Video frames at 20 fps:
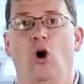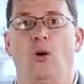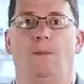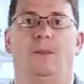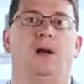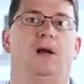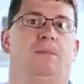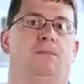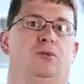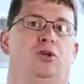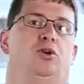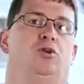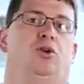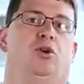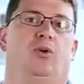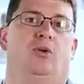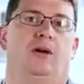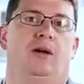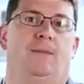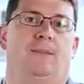open up new
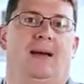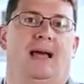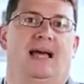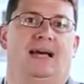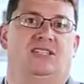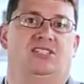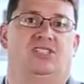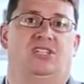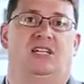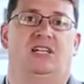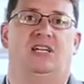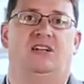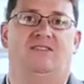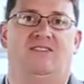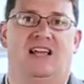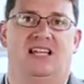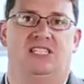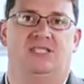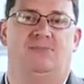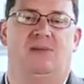career paths in
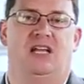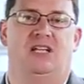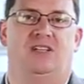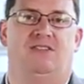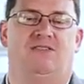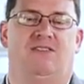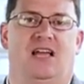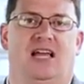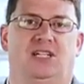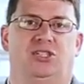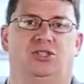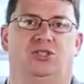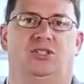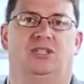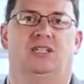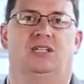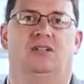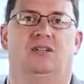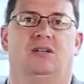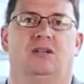advanced
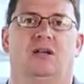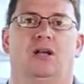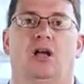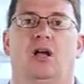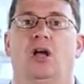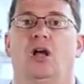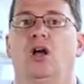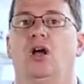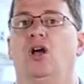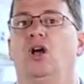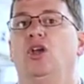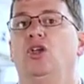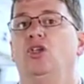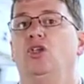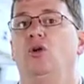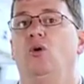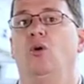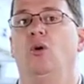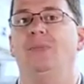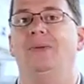manufacturing.
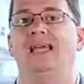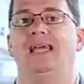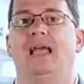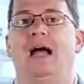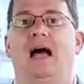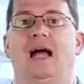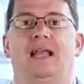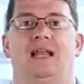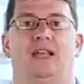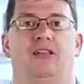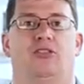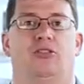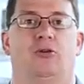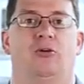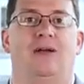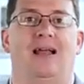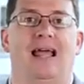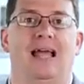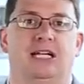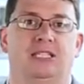You will be guided
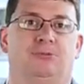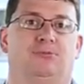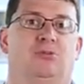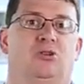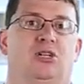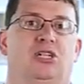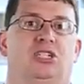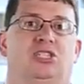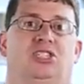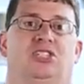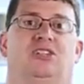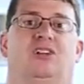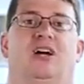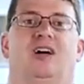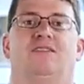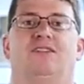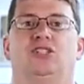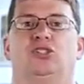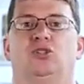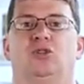through an exploration
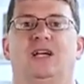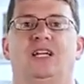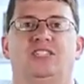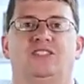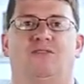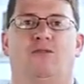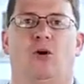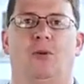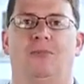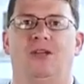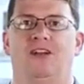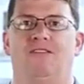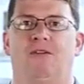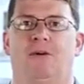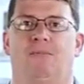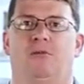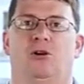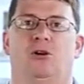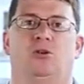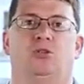of a transformative
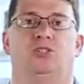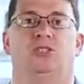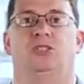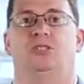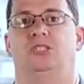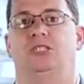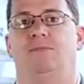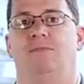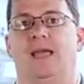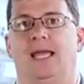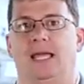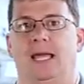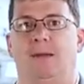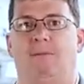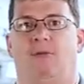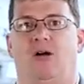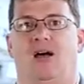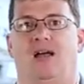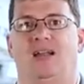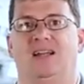approach to
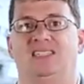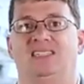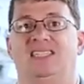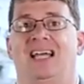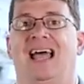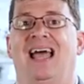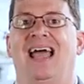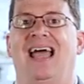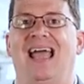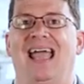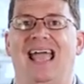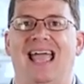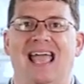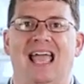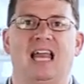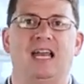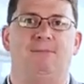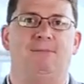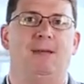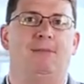making products
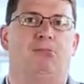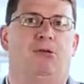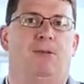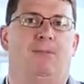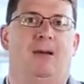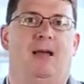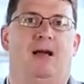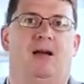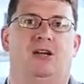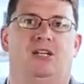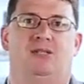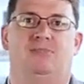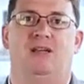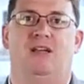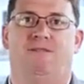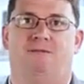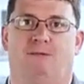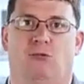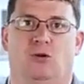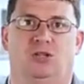and be prepared to
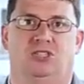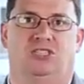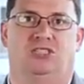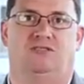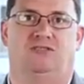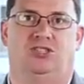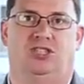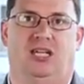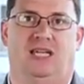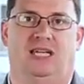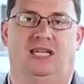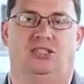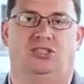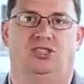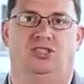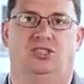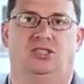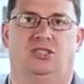be a force of change